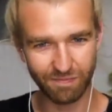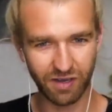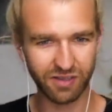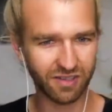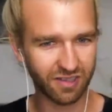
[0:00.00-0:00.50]

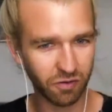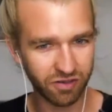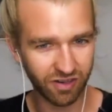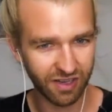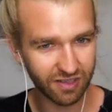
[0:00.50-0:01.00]
Because it's
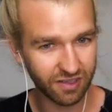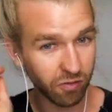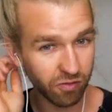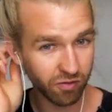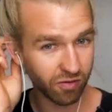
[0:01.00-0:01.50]
so, it's
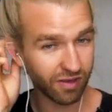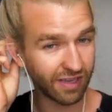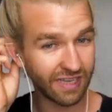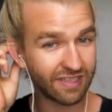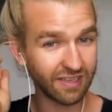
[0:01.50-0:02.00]
so
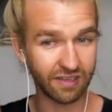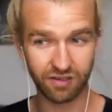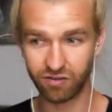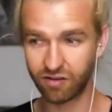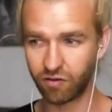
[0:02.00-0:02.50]
easy
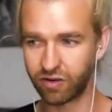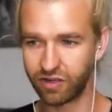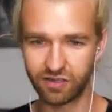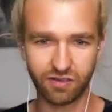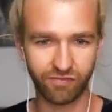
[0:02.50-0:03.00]
to, or
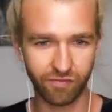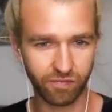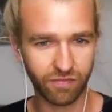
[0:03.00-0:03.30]
it's,